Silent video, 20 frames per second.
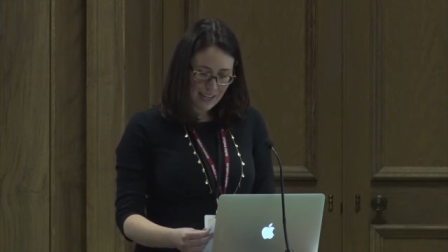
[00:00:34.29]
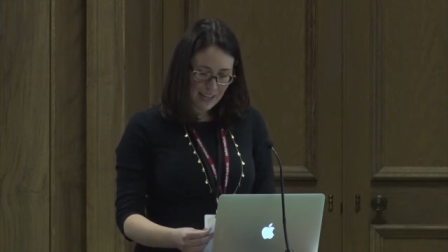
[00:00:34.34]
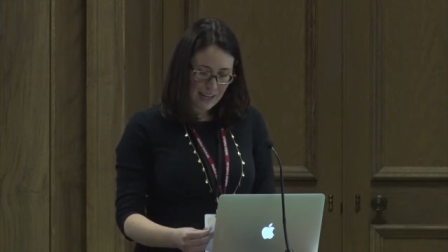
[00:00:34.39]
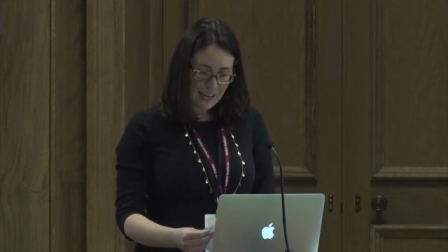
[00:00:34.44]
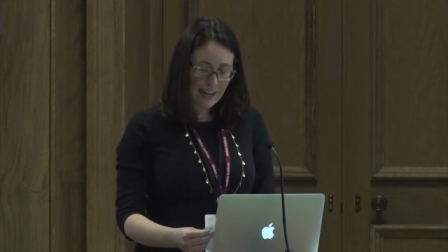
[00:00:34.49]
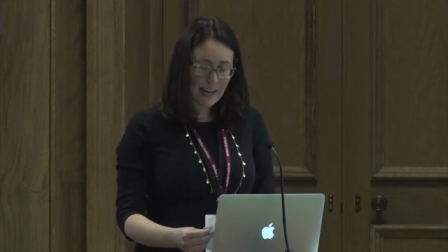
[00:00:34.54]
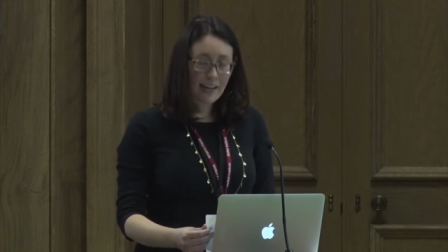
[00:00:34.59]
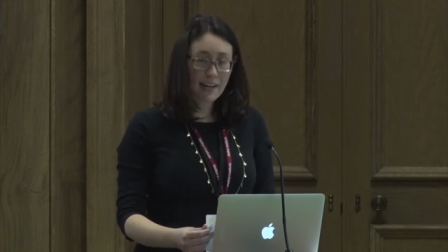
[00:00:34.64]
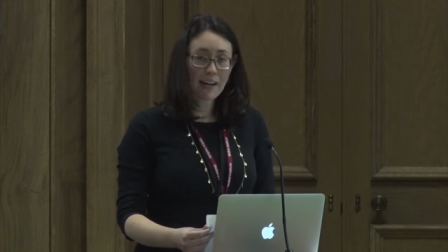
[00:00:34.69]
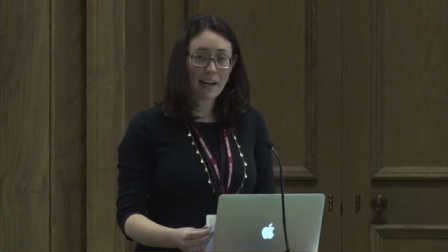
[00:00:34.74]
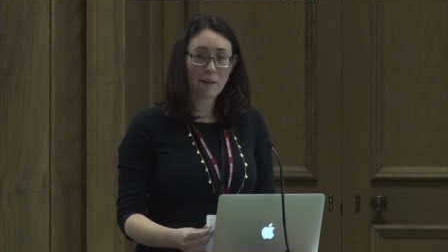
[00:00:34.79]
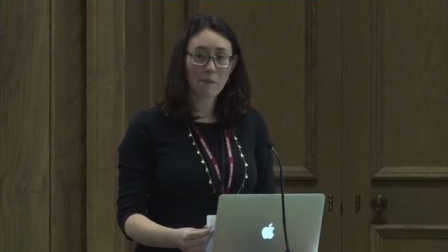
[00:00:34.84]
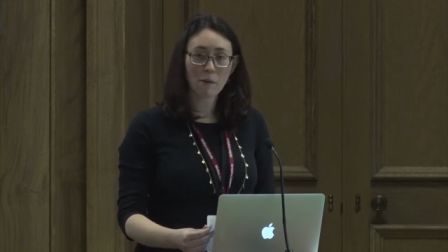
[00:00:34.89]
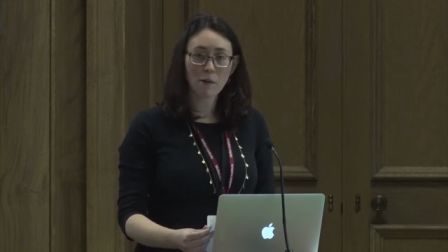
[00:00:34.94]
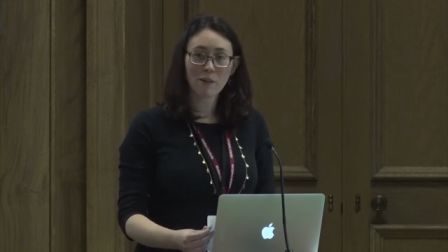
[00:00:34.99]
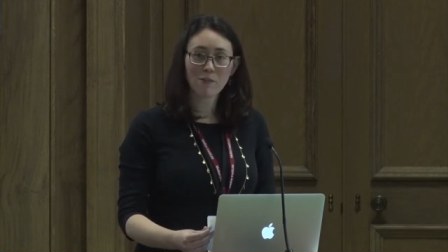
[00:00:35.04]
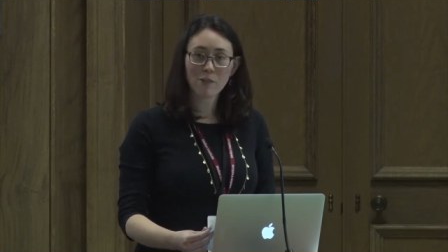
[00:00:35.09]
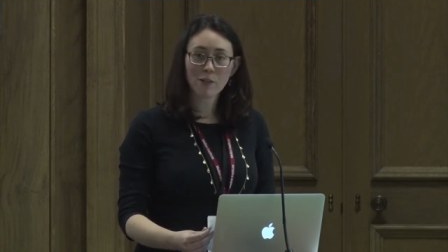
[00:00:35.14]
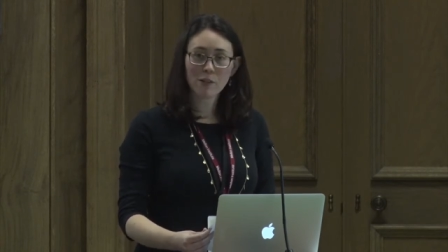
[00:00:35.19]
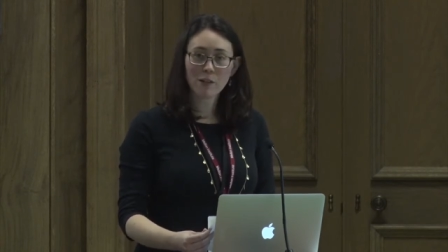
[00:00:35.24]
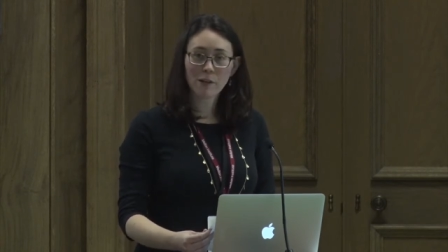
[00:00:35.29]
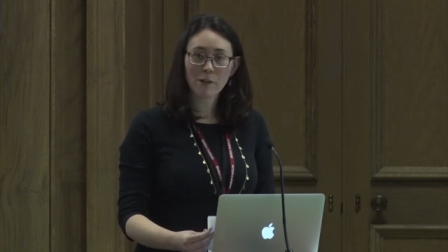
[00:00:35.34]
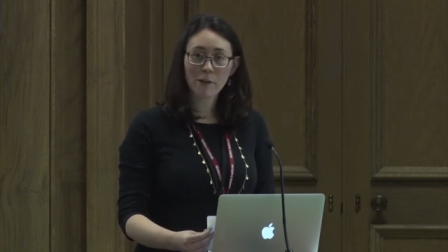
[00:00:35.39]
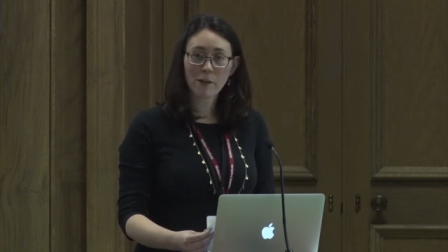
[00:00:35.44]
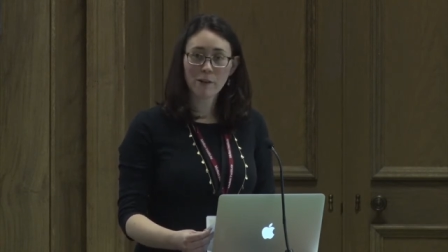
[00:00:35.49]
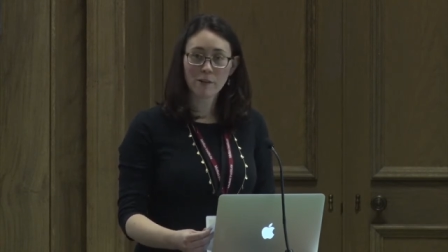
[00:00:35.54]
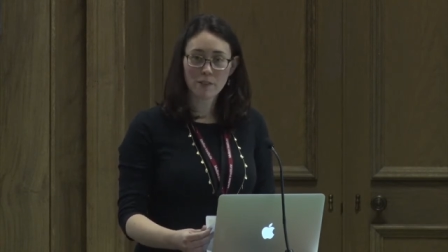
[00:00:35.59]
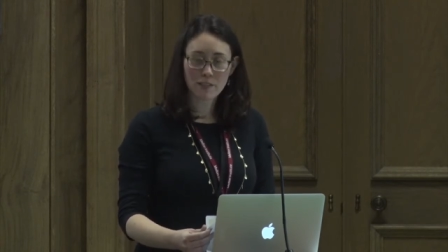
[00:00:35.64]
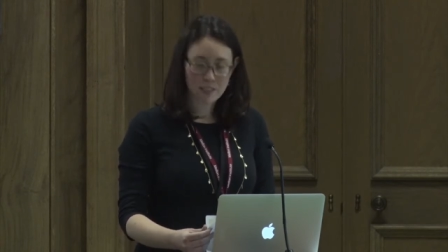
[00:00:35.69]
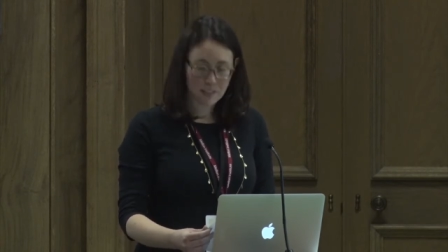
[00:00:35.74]
and I'm one of your
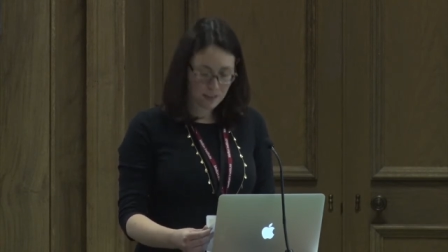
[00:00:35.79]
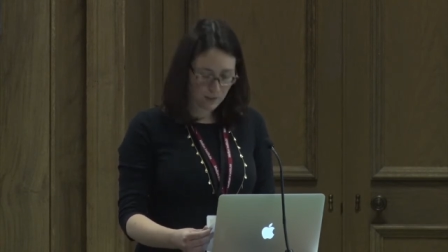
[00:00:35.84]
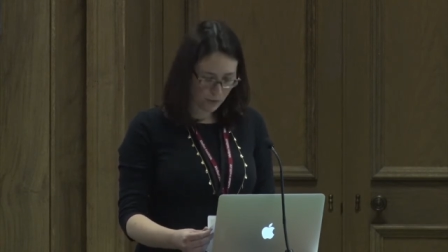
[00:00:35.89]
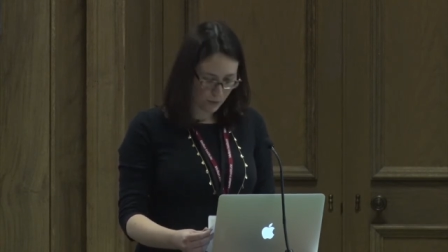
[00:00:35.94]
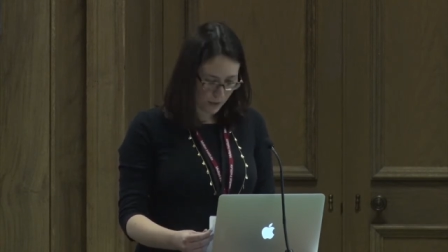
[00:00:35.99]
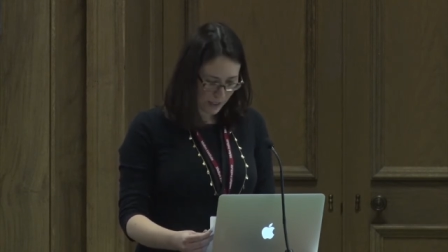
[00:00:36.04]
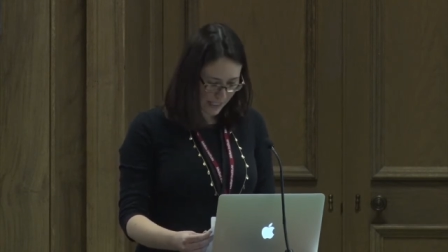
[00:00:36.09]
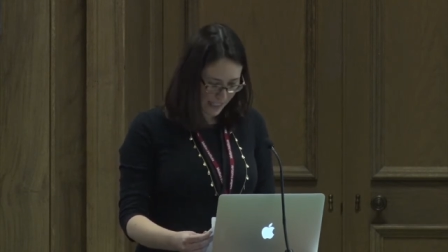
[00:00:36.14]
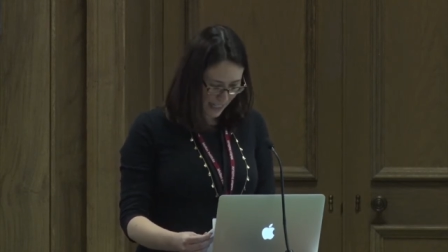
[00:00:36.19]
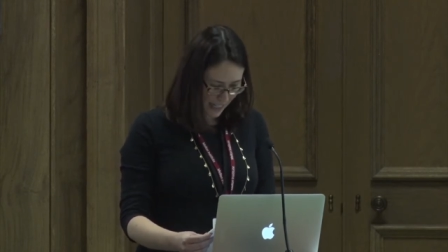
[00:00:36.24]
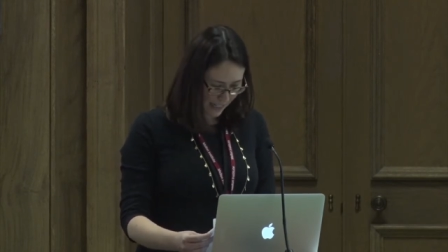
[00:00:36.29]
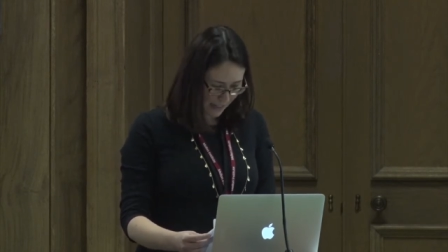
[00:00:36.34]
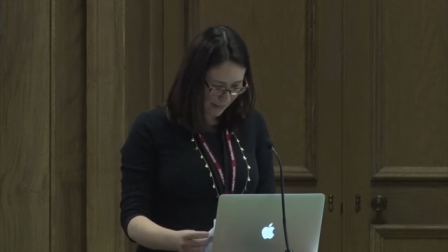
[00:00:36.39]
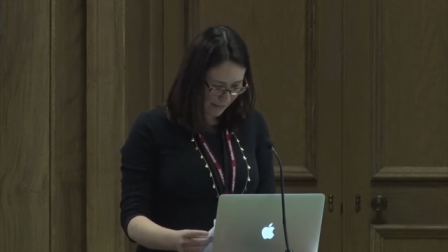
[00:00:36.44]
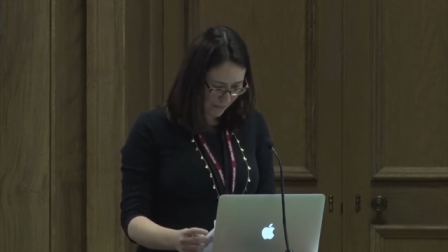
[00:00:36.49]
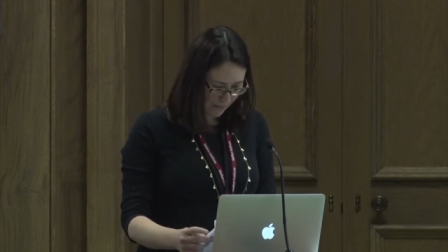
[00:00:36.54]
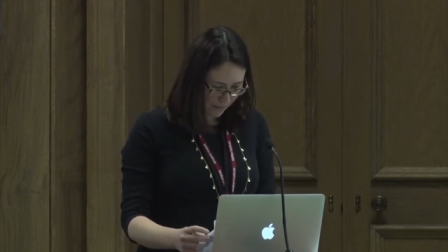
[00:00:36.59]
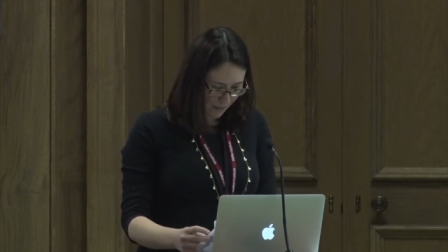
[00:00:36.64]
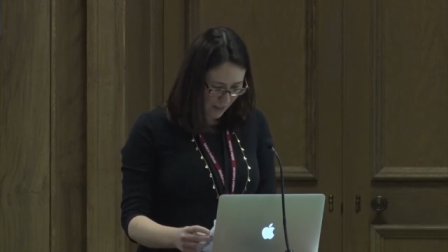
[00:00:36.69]
co-hosts for the day.